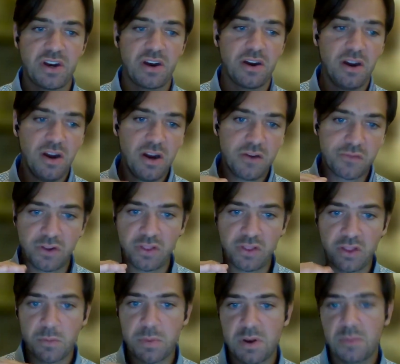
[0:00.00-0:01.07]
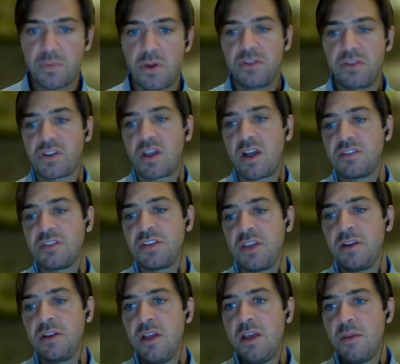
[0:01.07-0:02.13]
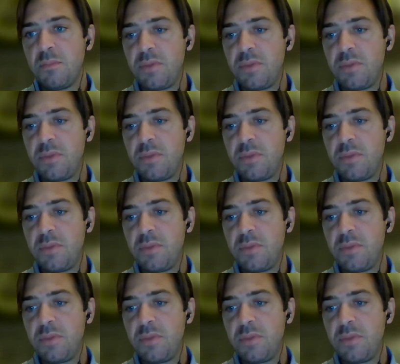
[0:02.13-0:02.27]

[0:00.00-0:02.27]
share for a little bit of bonus content,